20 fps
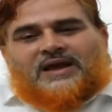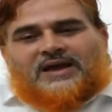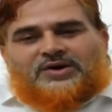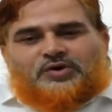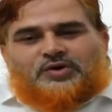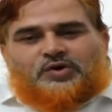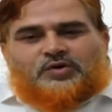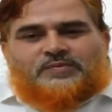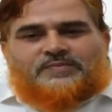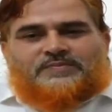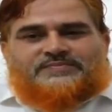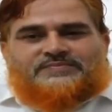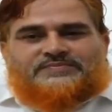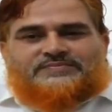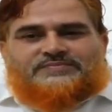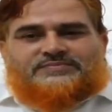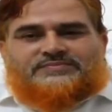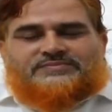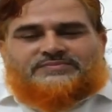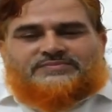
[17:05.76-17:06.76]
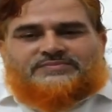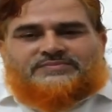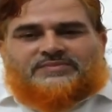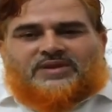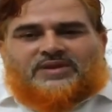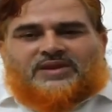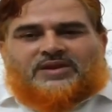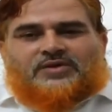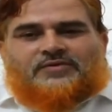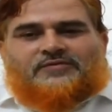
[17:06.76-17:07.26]
I hope
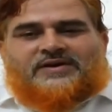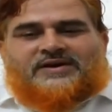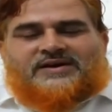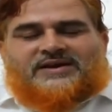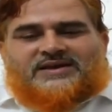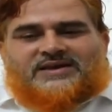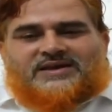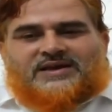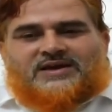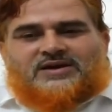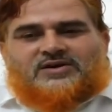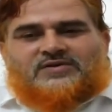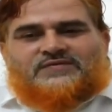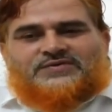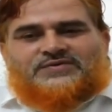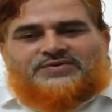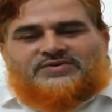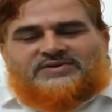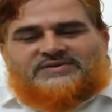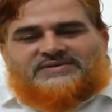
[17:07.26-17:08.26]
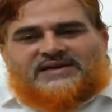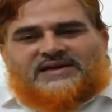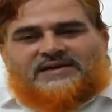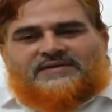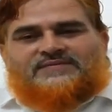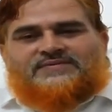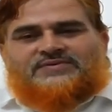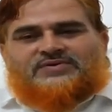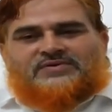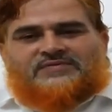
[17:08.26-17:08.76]
you will take care of
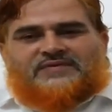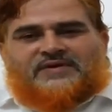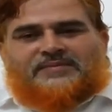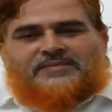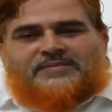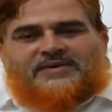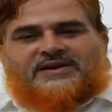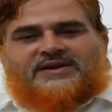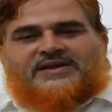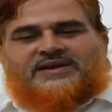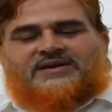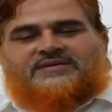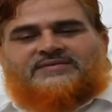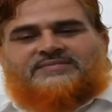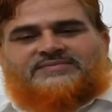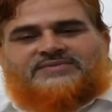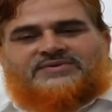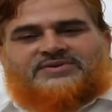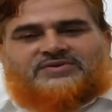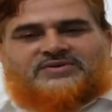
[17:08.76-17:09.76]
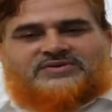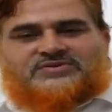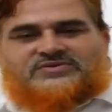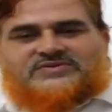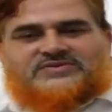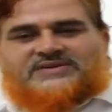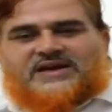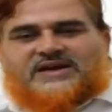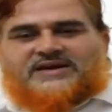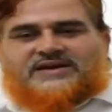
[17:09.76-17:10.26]
yourself, your family, your
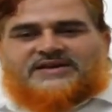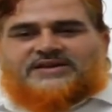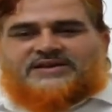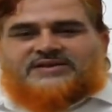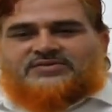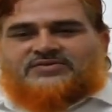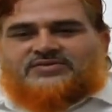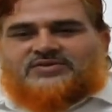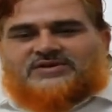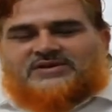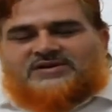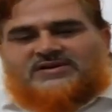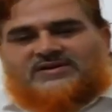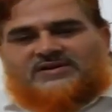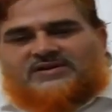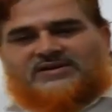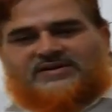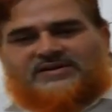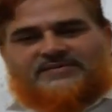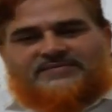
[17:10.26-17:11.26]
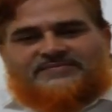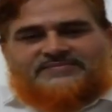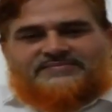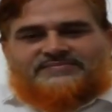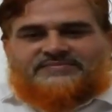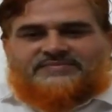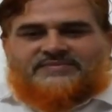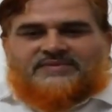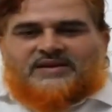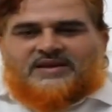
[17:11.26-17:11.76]
society, your country,
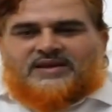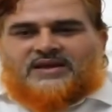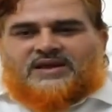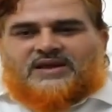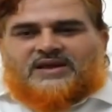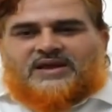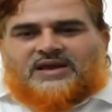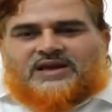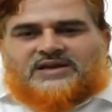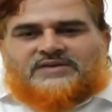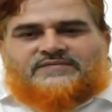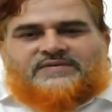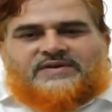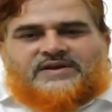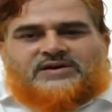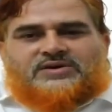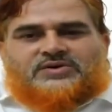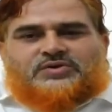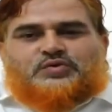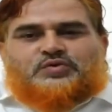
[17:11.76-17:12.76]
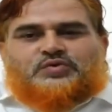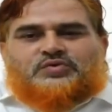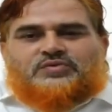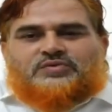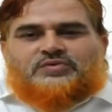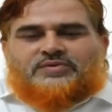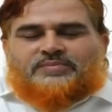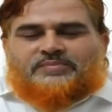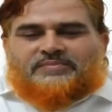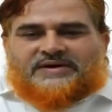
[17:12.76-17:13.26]
and we'll
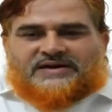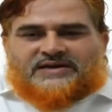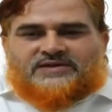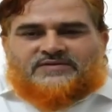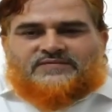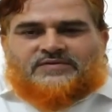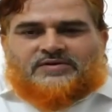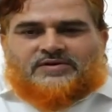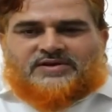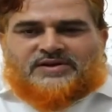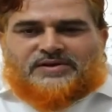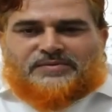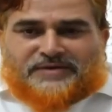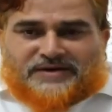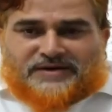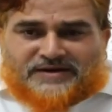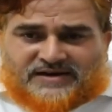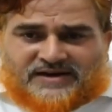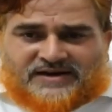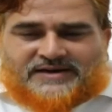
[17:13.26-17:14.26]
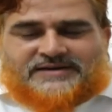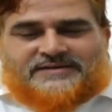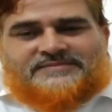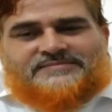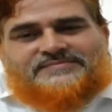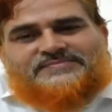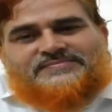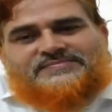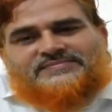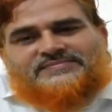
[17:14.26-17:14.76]
do better for the mankind.